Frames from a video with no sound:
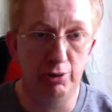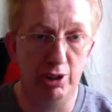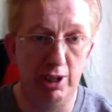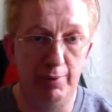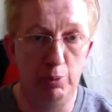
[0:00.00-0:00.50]

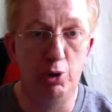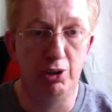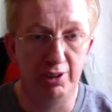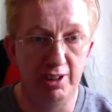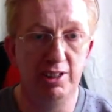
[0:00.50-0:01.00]
Not
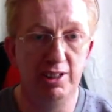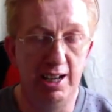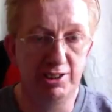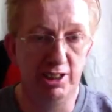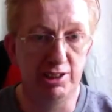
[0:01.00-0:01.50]
everyone
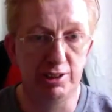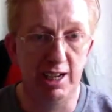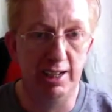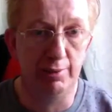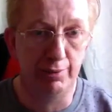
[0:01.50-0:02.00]
has this
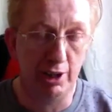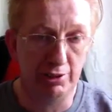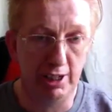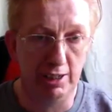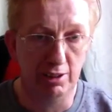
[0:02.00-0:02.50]
kind of
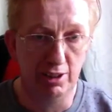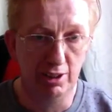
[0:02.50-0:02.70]
funding.